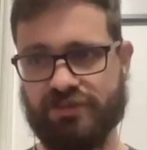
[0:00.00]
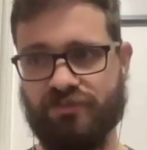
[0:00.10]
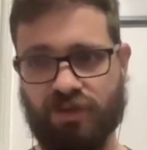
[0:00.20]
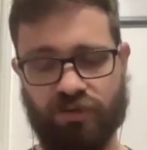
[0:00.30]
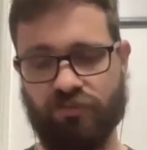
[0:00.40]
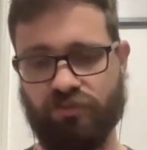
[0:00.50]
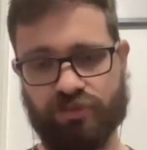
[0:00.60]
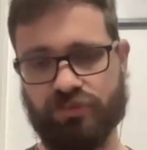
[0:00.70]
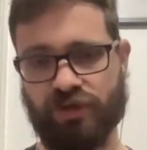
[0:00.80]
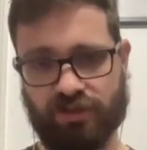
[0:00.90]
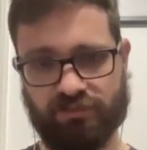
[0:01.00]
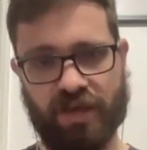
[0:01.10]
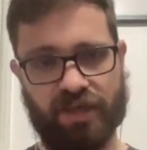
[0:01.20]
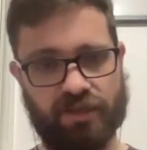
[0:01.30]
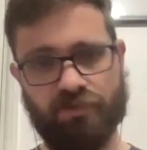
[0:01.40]
Of a lot of people kind of,
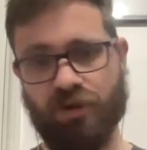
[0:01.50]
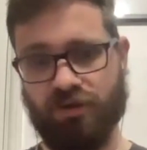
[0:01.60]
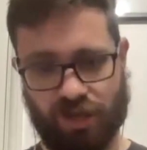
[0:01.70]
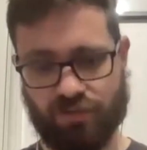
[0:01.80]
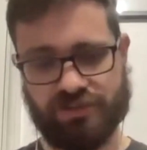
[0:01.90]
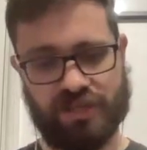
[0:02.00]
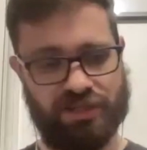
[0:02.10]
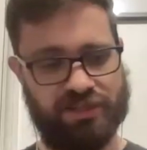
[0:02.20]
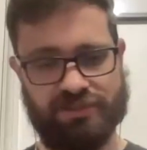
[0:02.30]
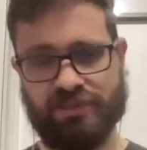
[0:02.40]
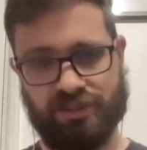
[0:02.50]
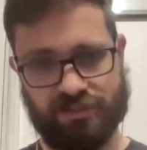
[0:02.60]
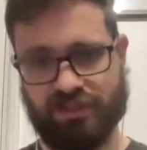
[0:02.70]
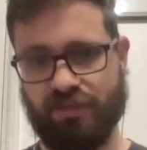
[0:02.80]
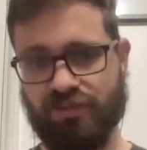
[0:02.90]
there are code techniques that
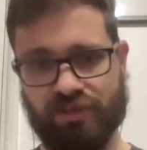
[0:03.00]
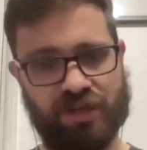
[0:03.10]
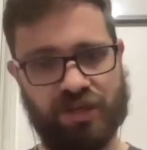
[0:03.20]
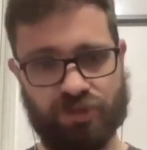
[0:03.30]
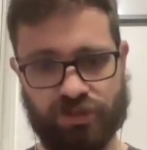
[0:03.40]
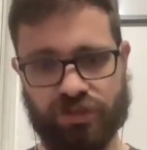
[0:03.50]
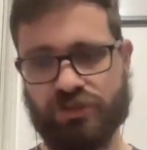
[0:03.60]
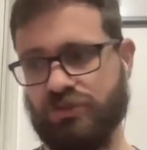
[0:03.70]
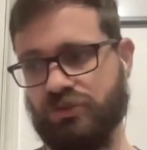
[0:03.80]
can definitely make them look good,